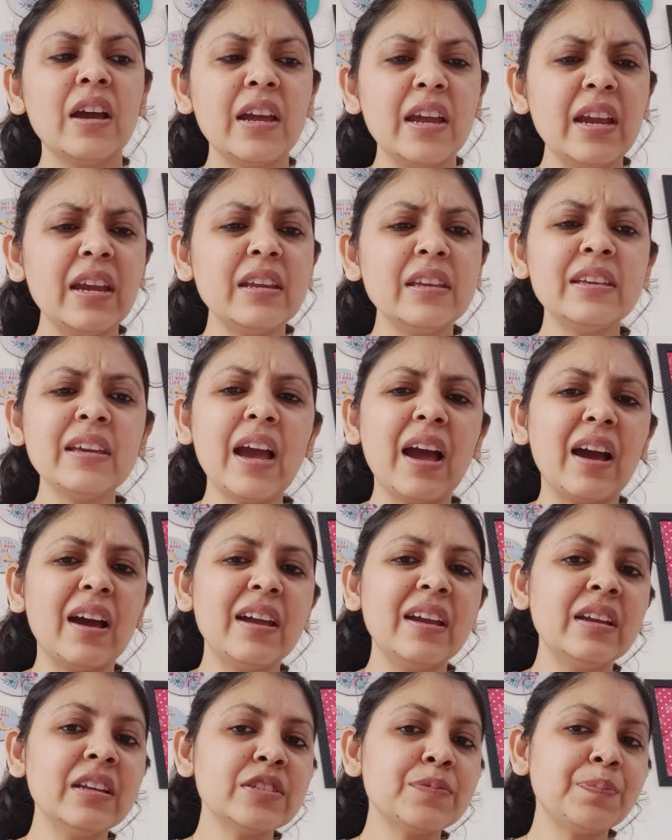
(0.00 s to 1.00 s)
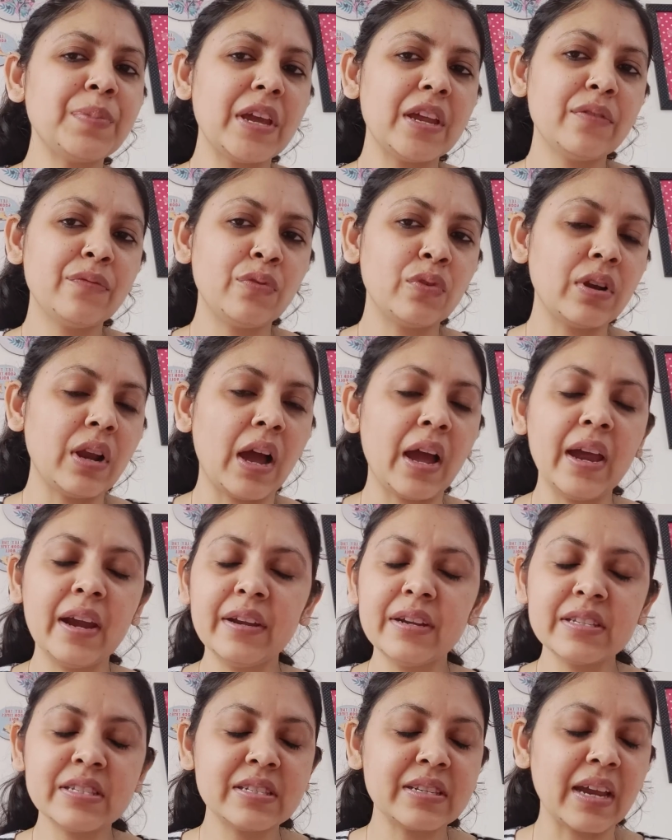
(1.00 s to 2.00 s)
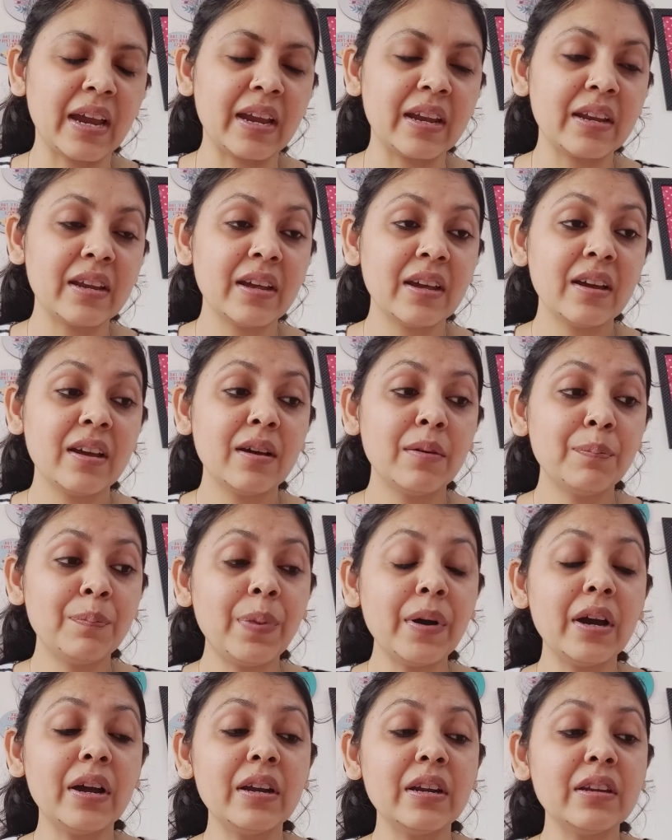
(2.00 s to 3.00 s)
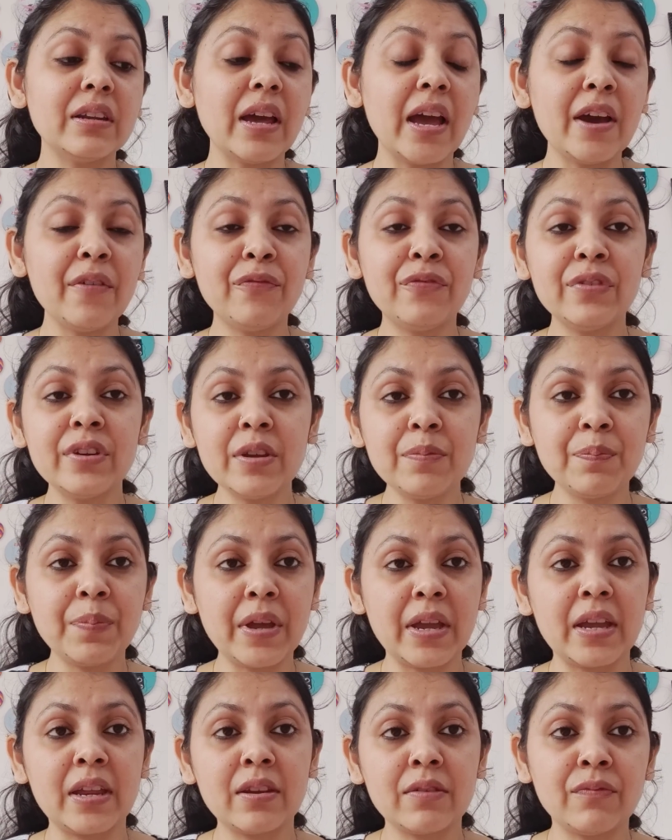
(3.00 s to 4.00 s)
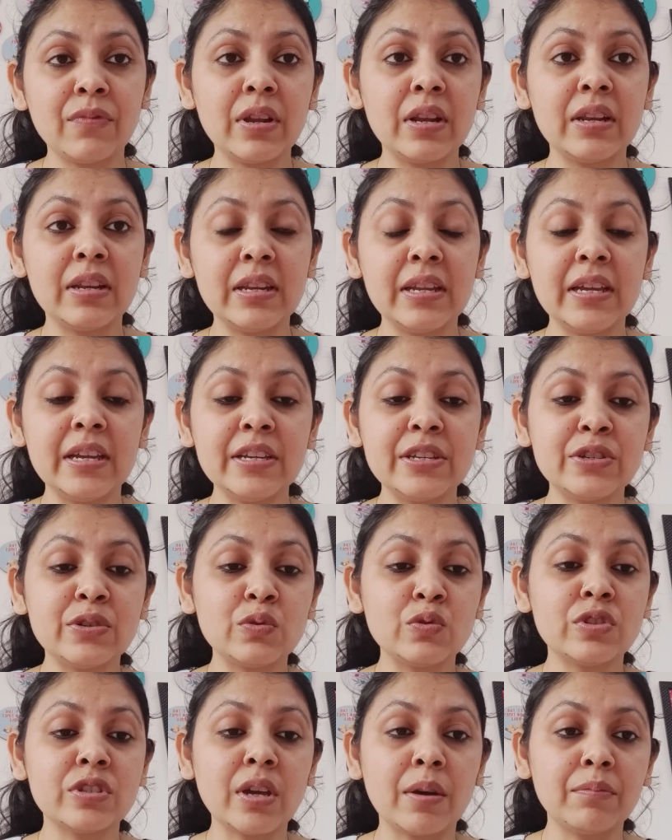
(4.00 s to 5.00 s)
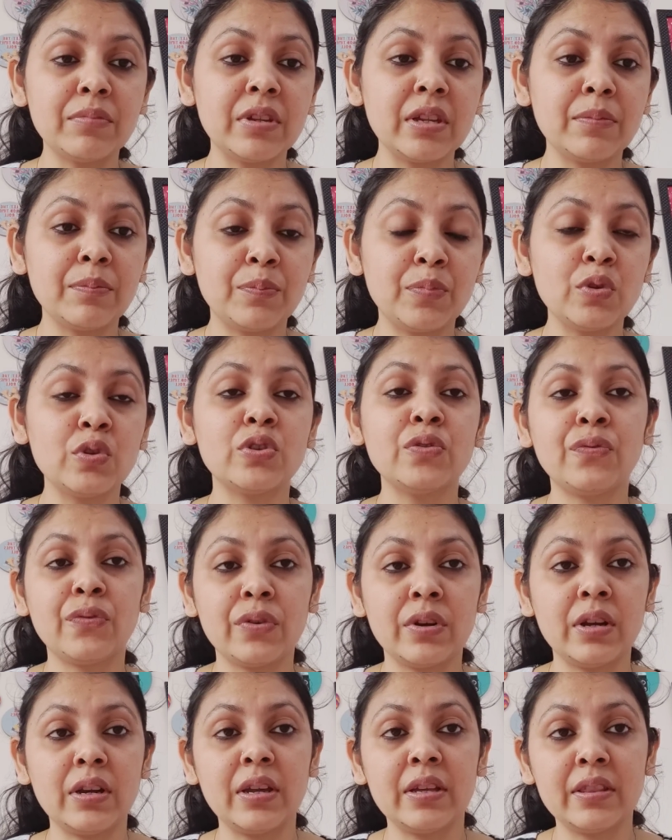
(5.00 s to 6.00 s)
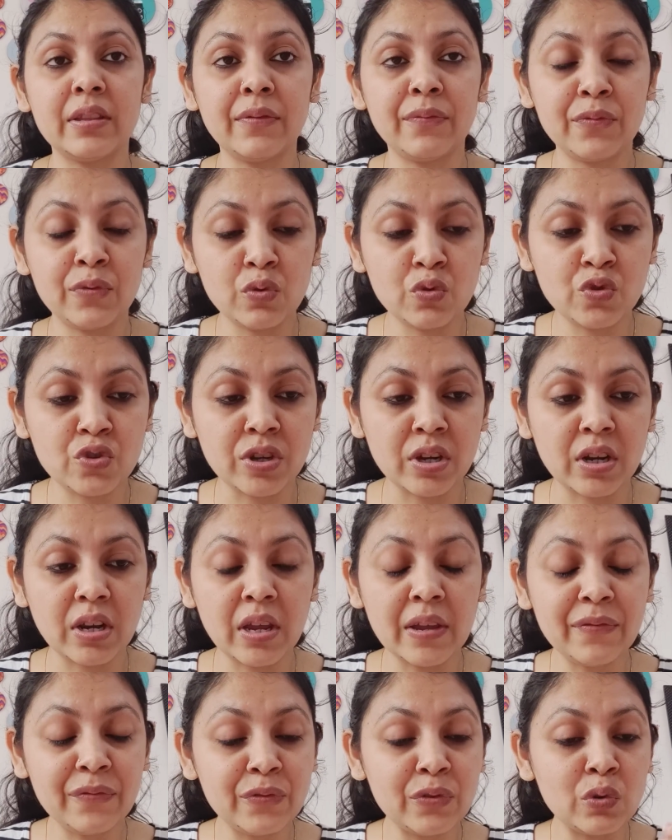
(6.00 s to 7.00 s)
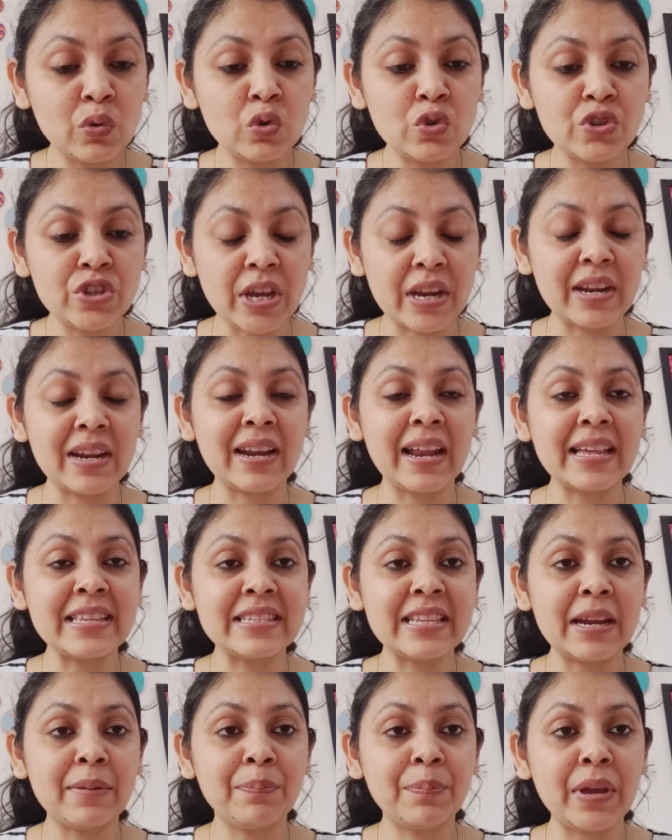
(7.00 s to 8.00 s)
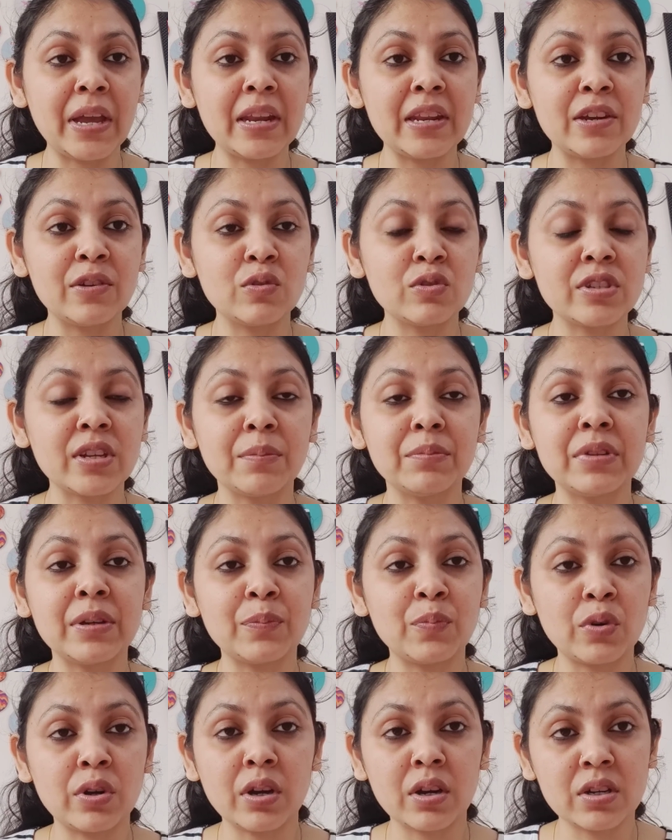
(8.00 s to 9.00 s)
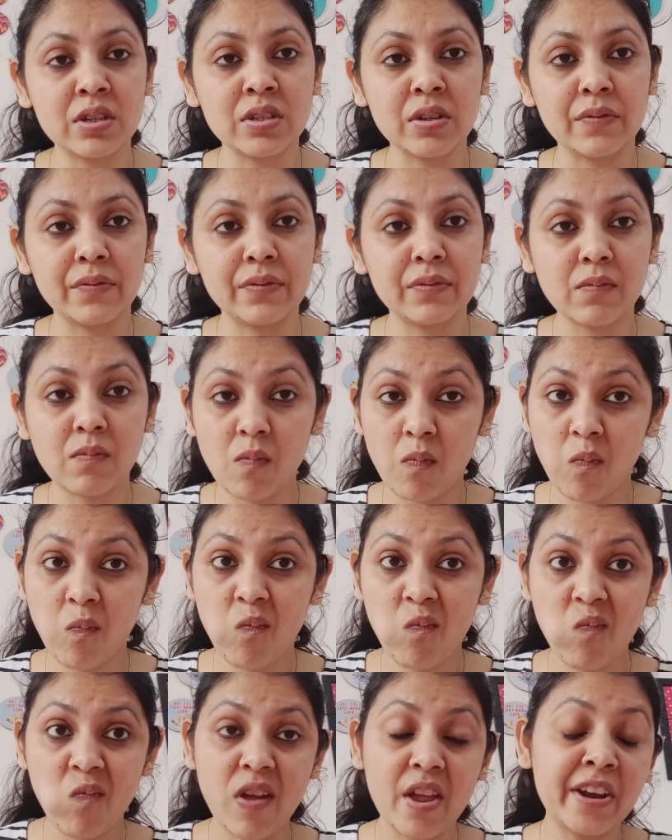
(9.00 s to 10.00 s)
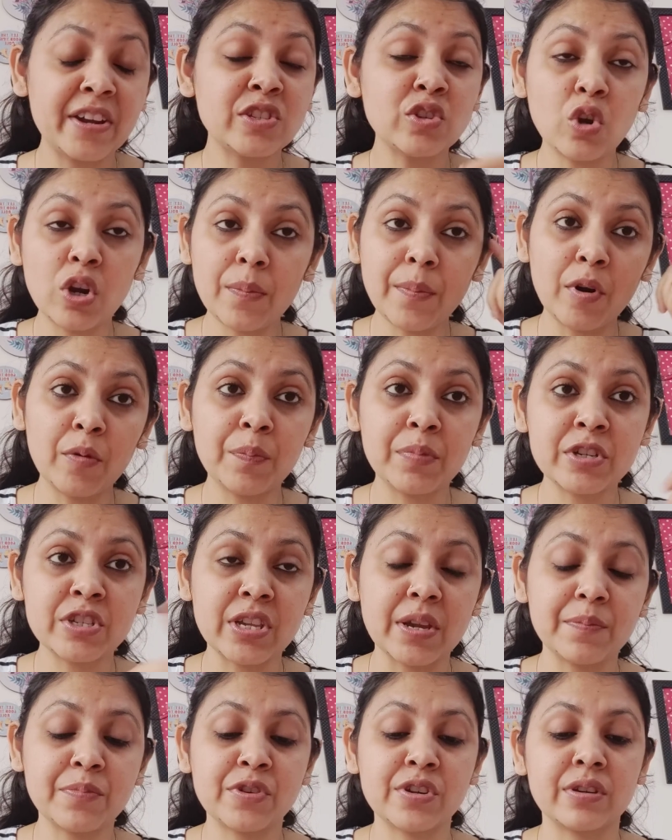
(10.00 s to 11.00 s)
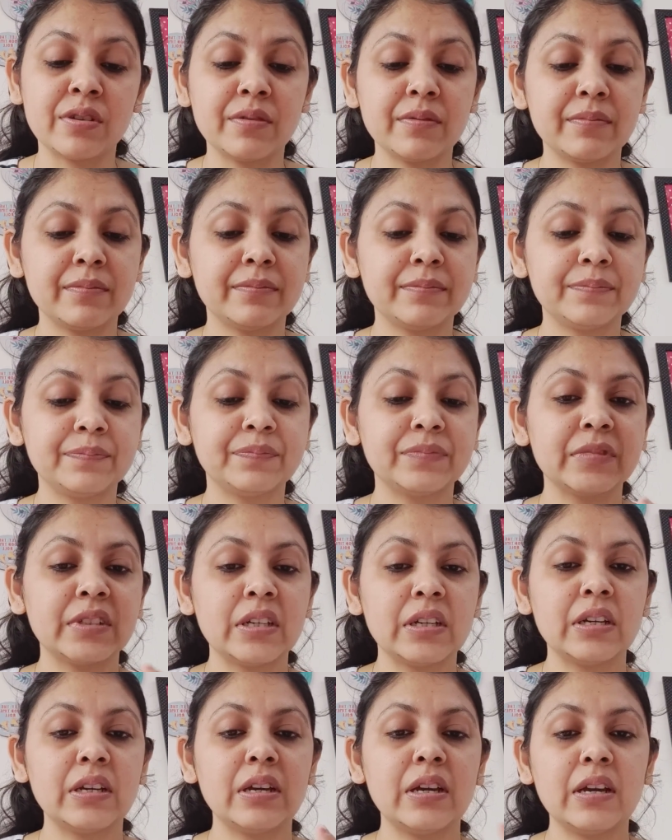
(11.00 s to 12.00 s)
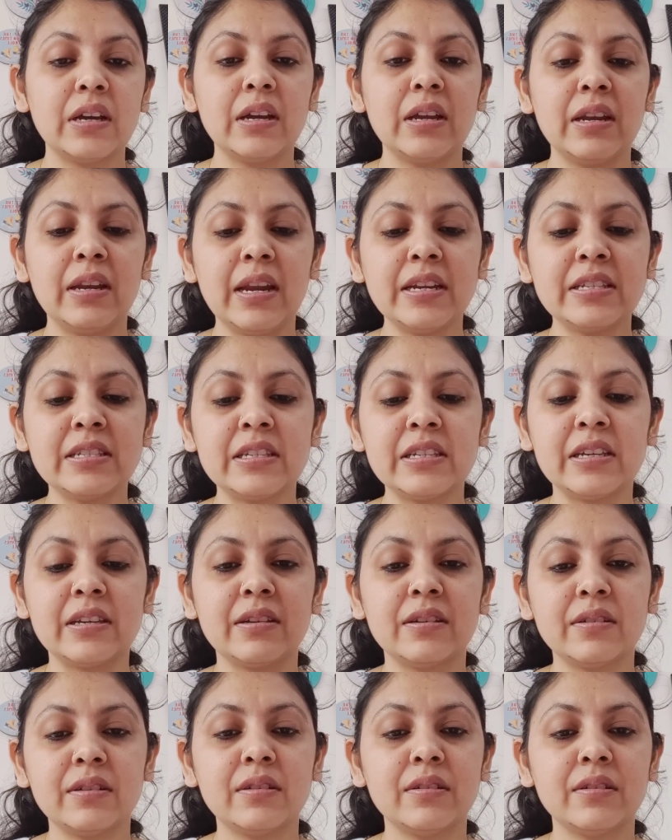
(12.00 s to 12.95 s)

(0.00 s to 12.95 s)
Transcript: It is painful, I understand. But every pain will lead to something beautiful in the future if you channelize that pain into something productive. It's all about perception. Let's see.